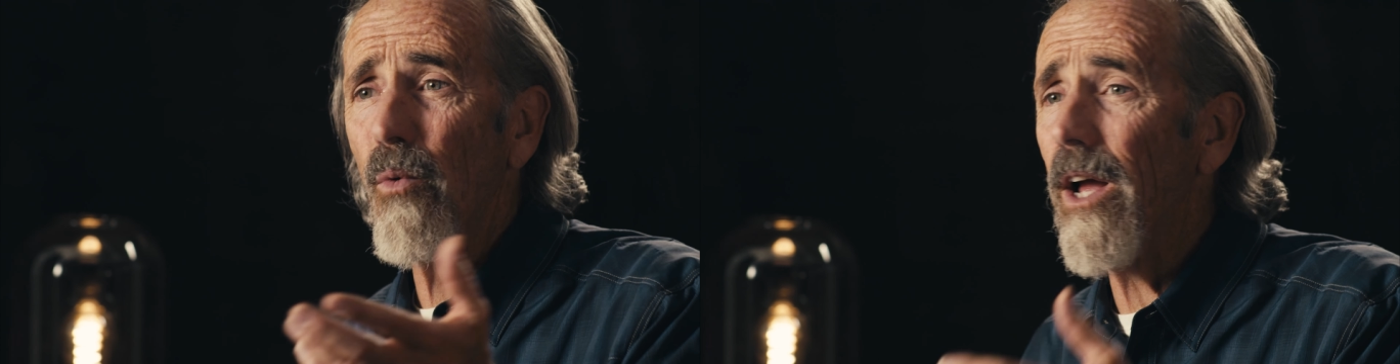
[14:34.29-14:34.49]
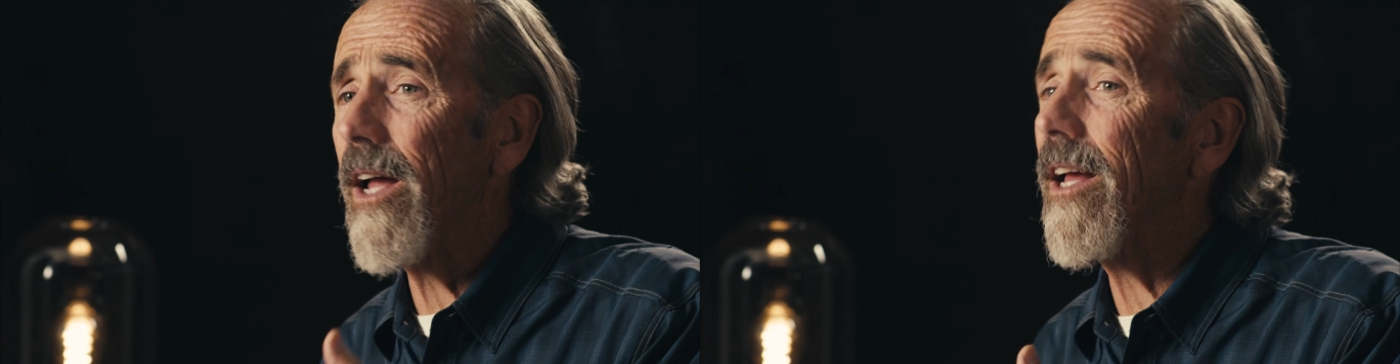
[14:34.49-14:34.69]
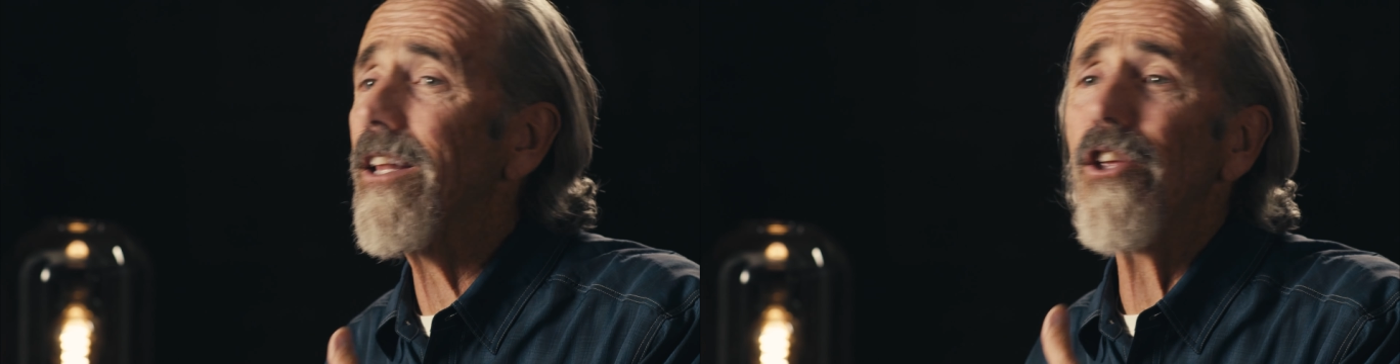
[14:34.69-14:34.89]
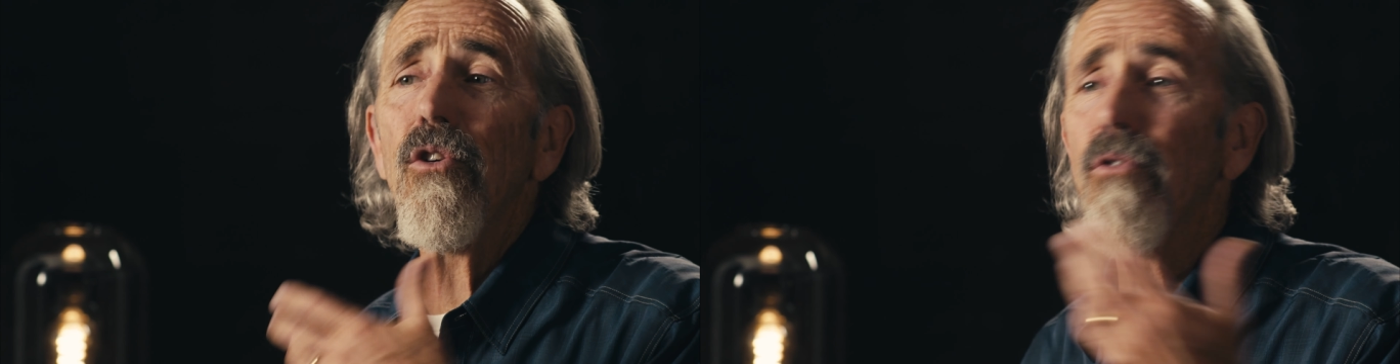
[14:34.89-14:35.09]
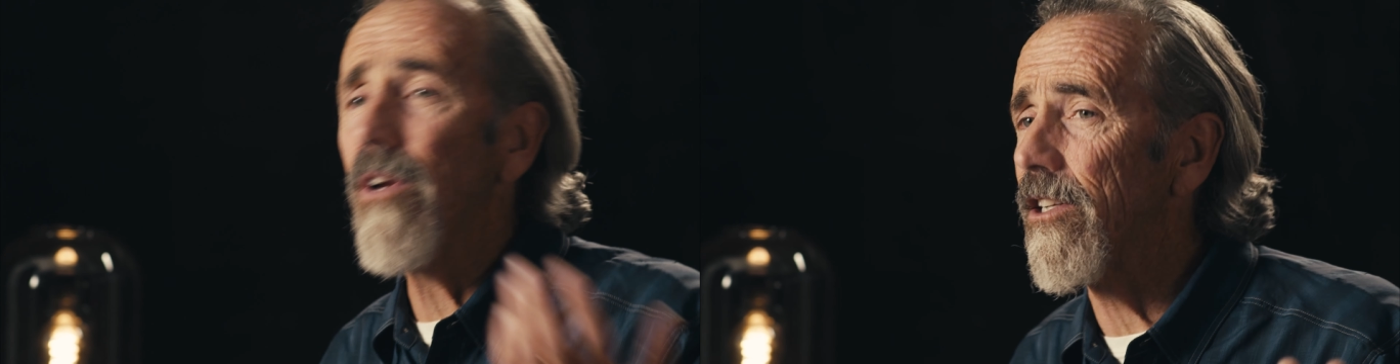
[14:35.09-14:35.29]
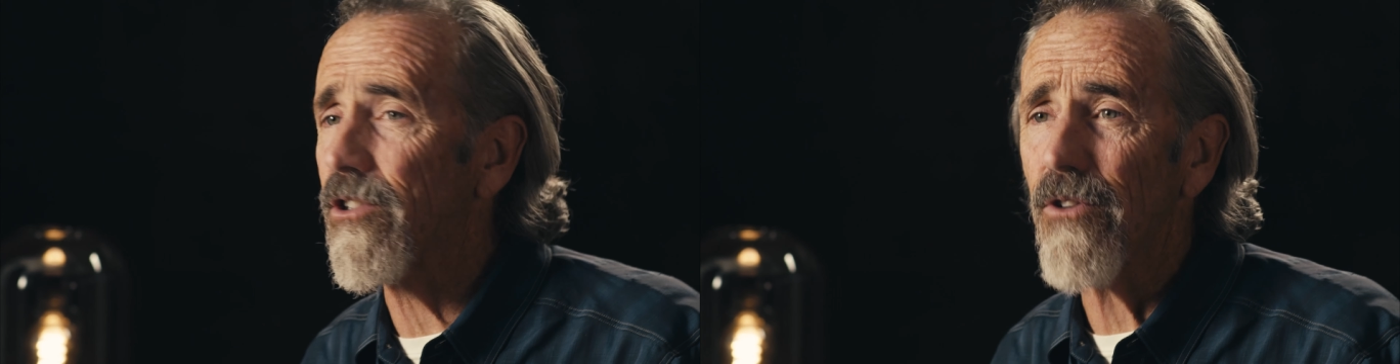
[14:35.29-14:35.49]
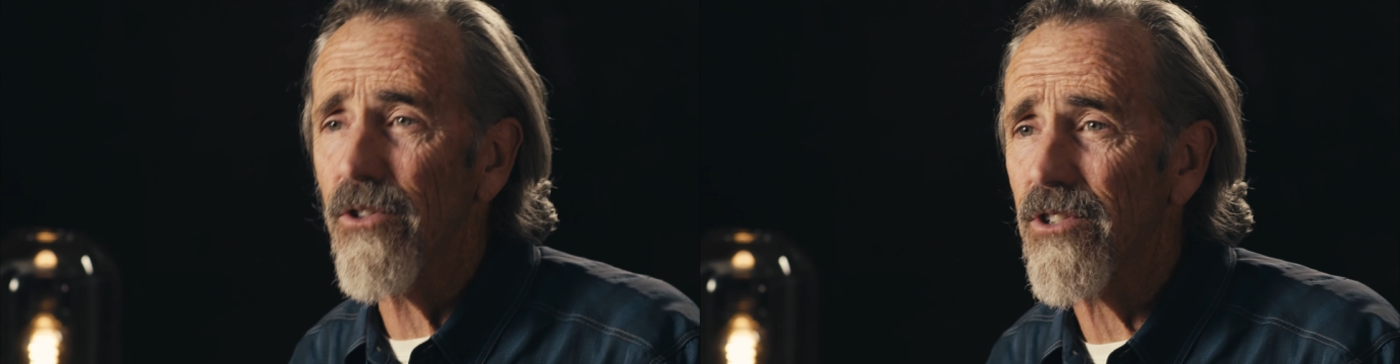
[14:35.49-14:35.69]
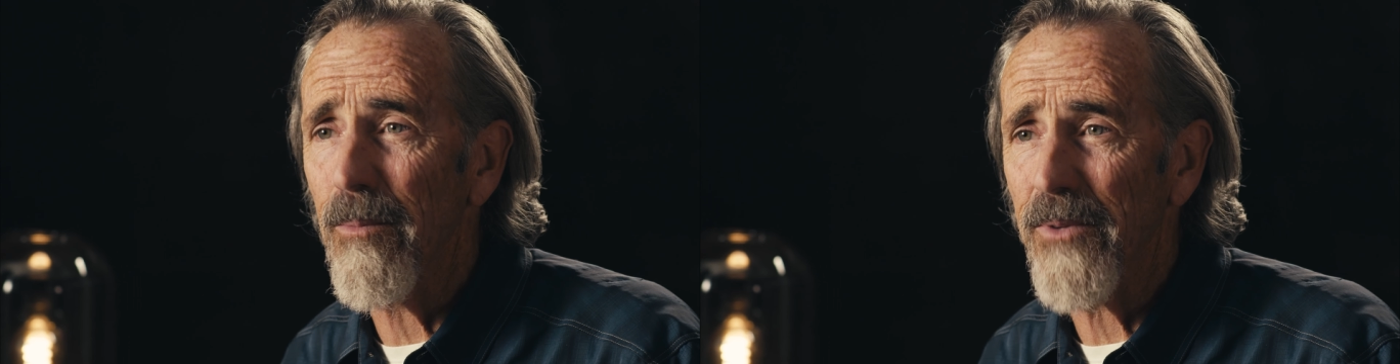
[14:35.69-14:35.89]
when you really
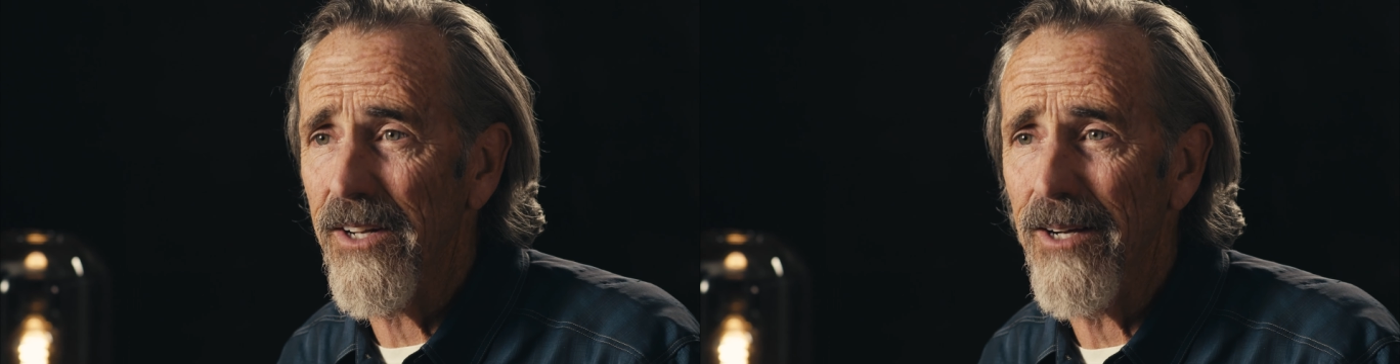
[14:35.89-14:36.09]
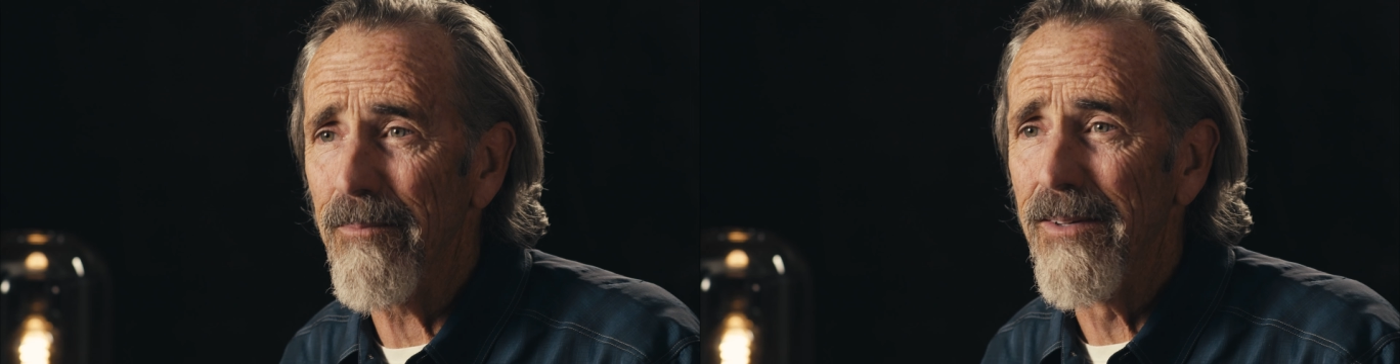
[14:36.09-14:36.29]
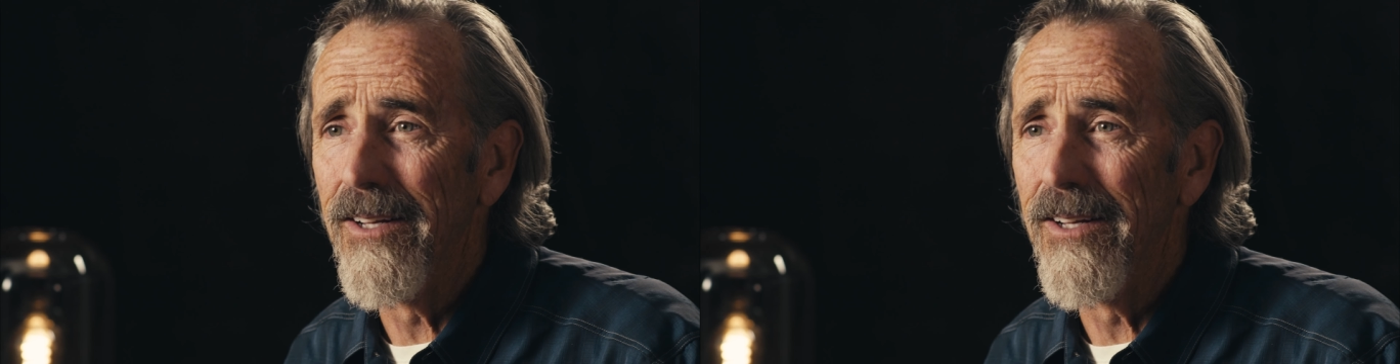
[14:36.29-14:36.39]
screw something up?